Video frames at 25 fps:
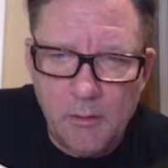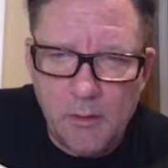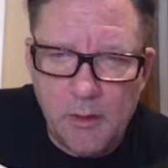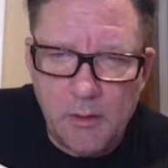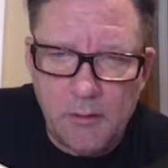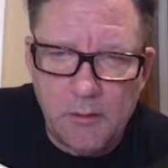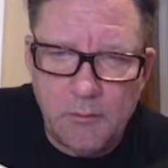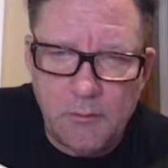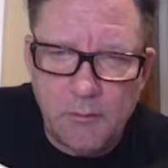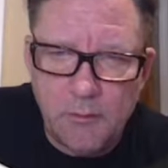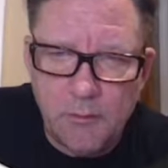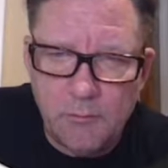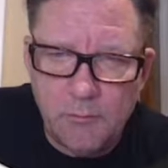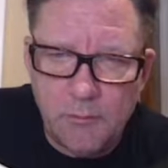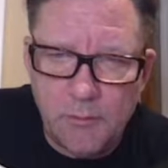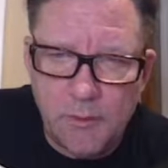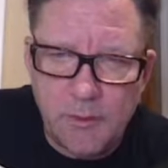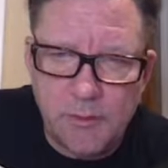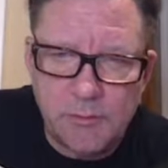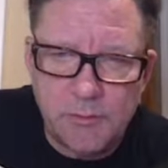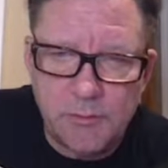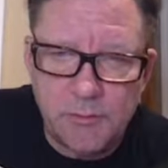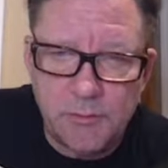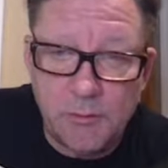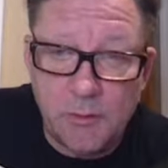the third one
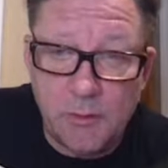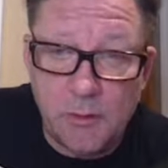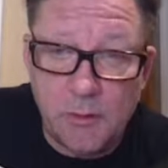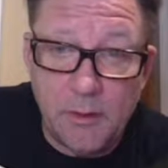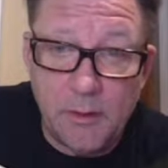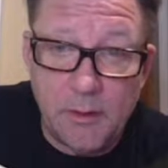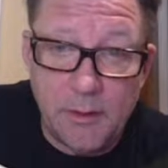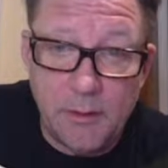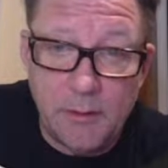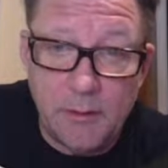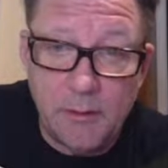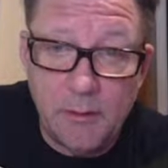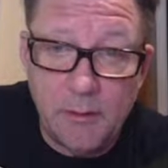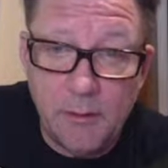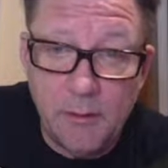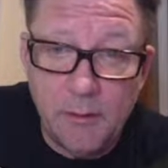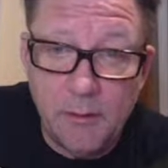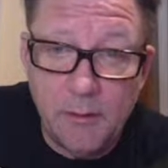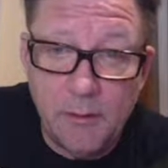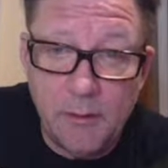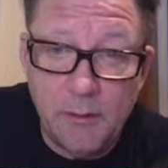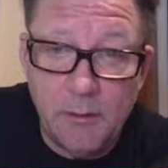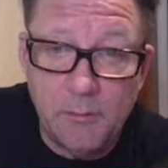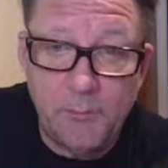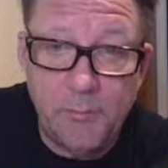is drawing in
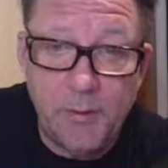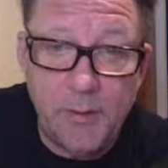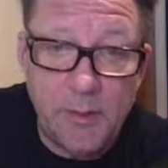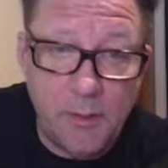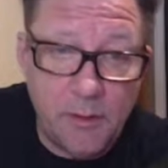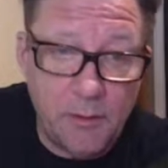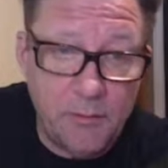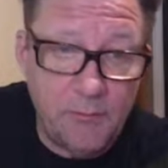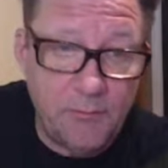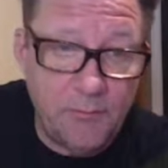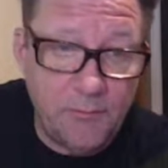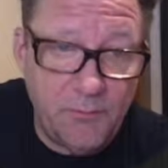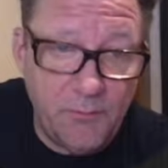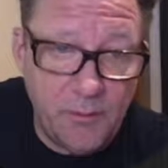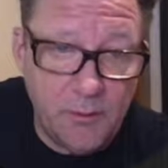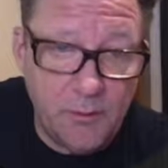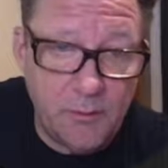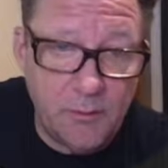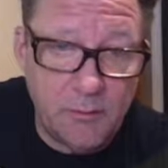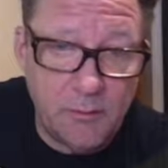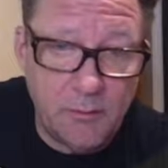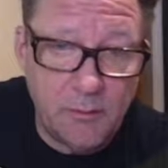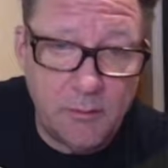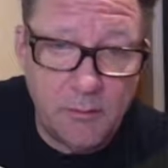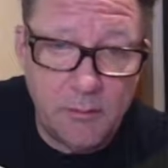parent
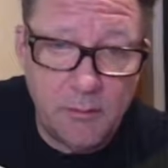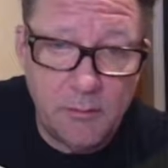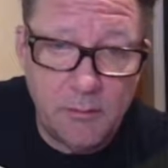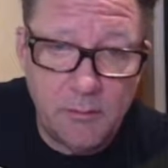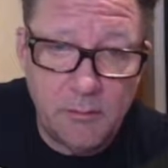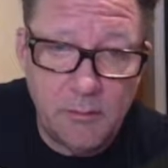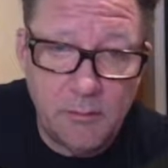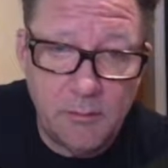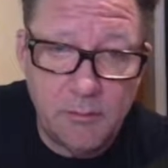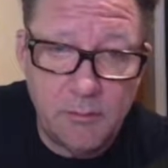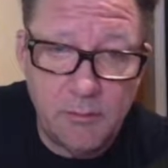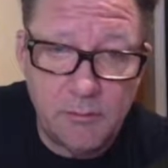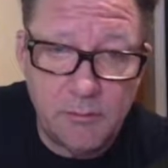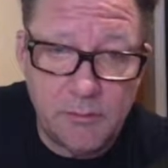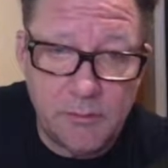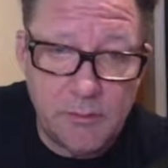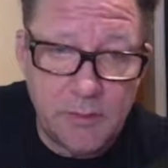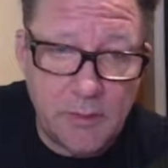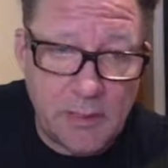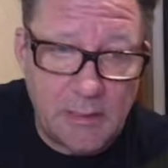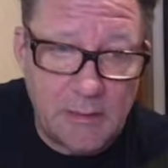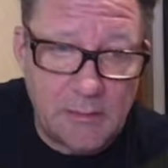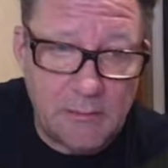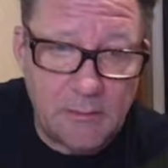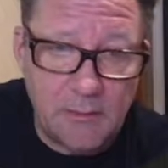field to a
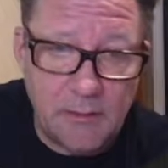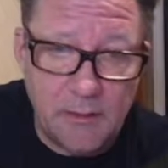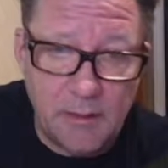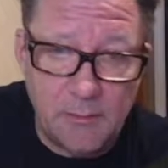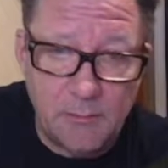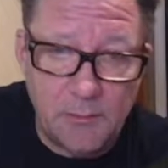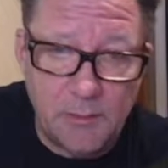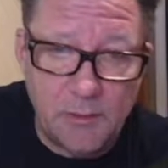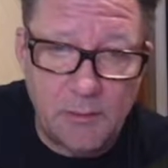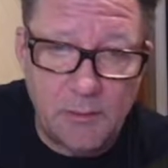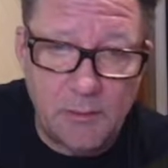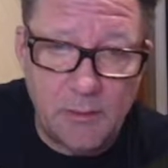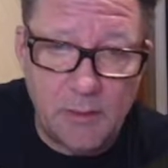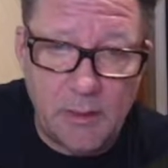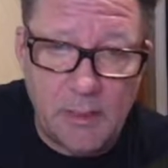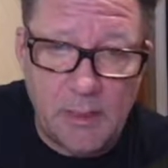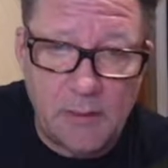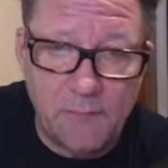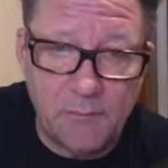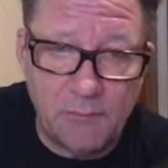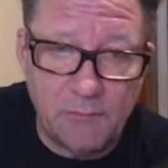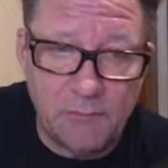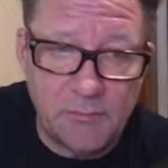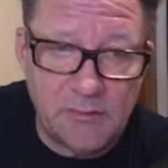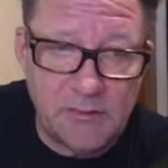child table and have
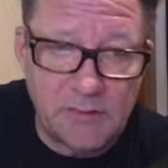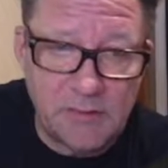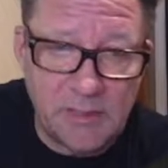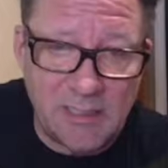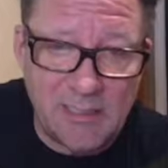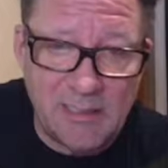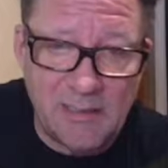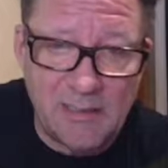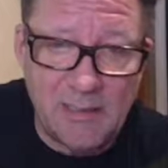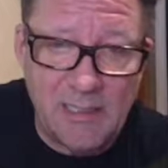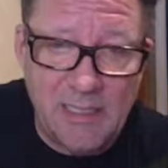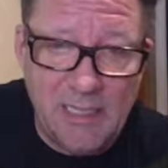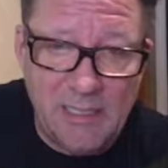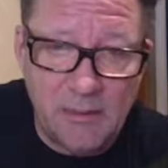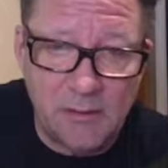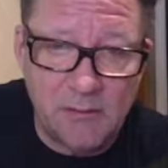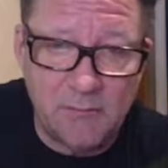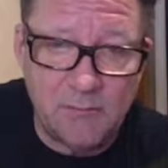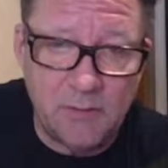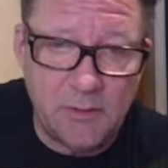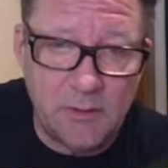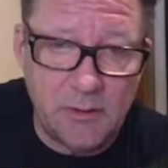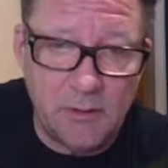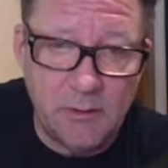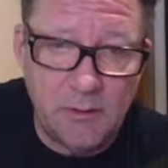it reside
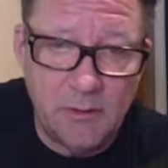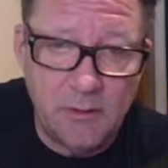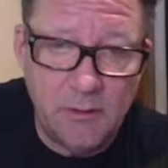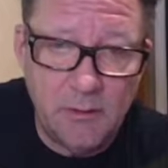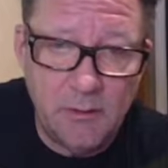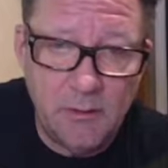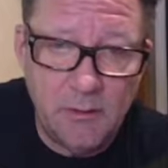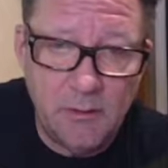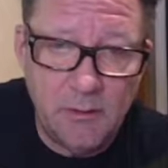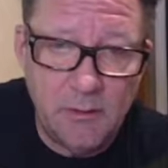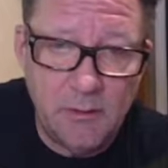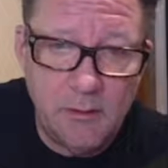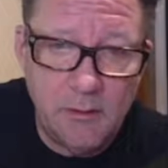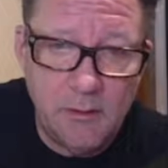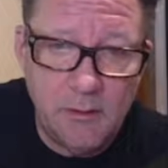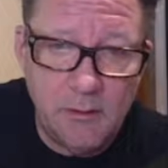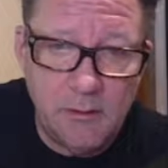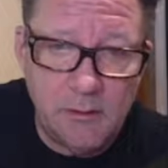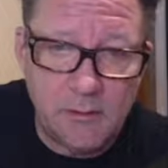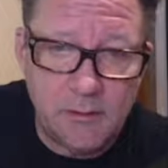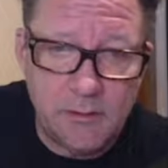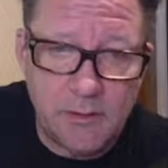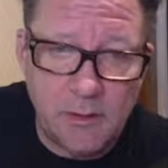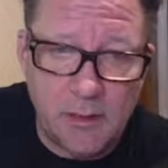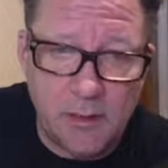natively in
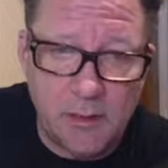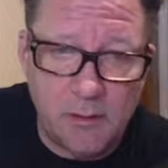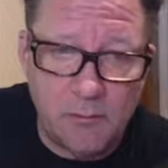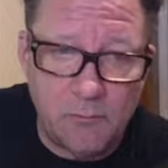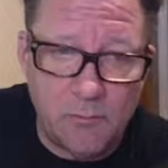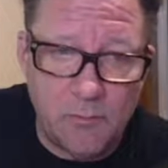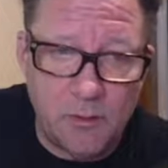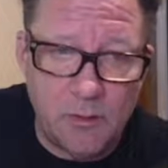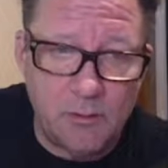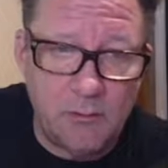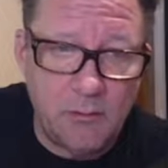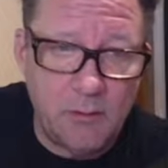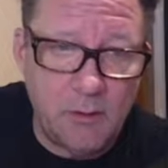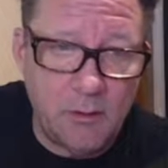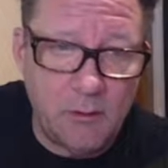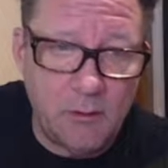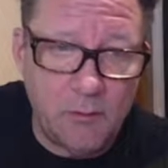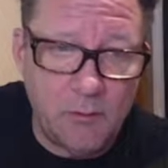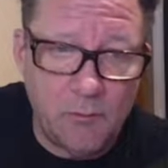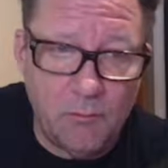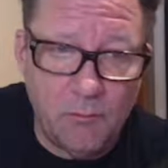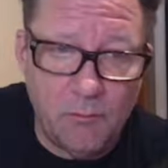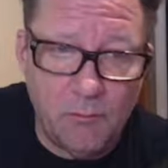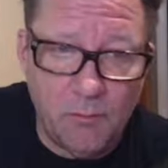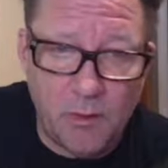the child one.
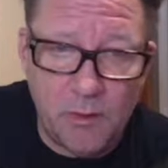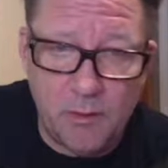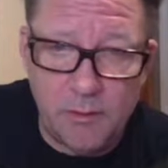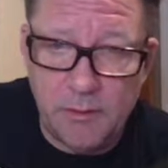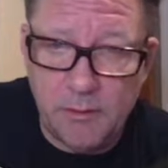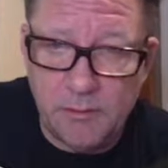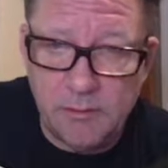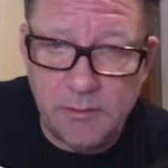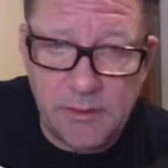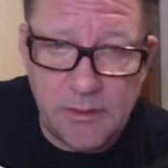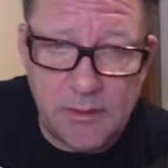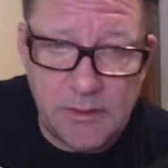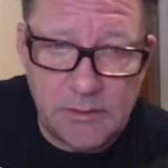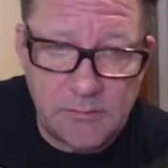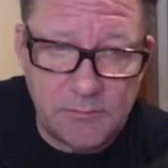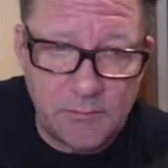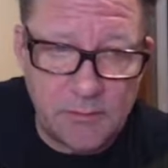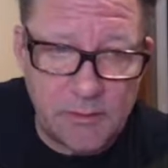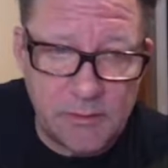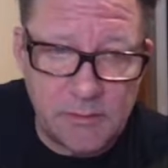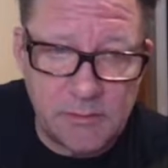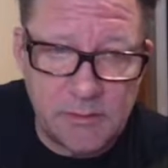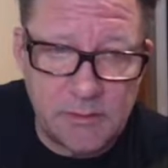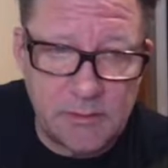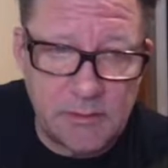One use case for
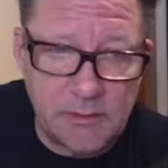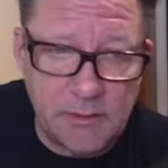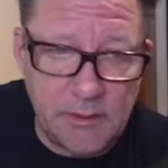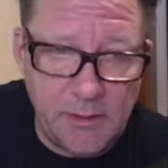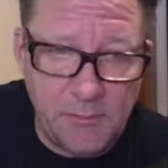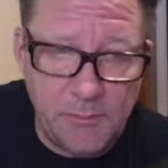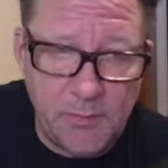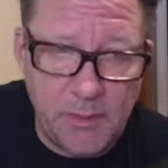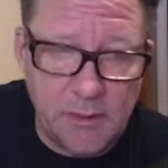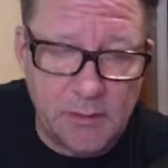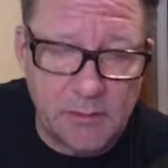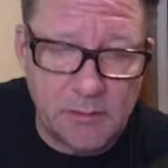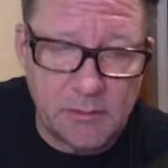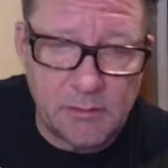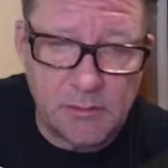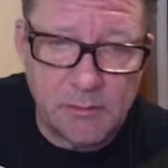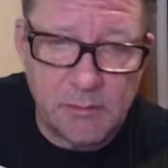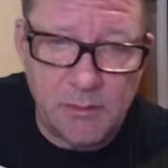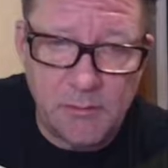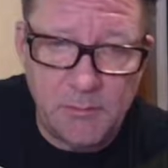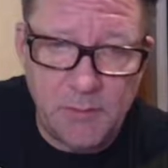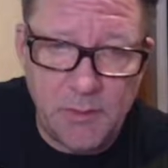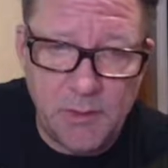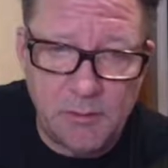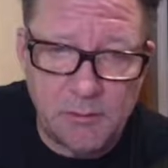this is emails.
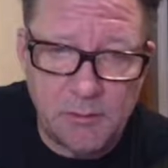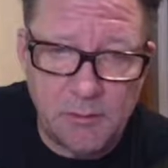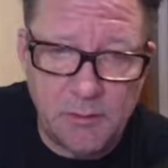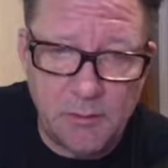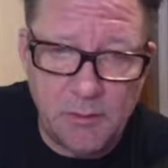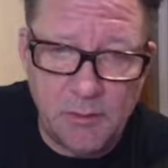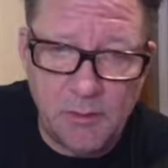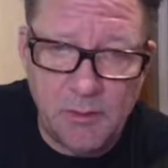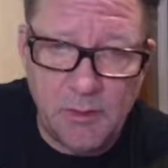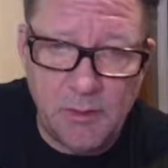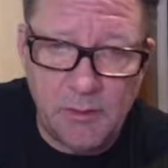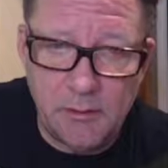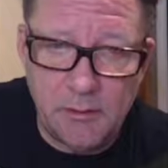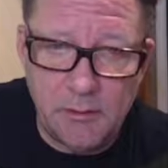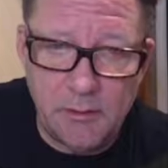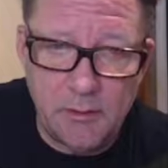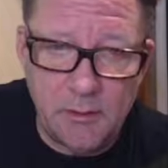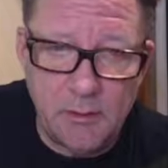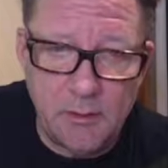Emails only let you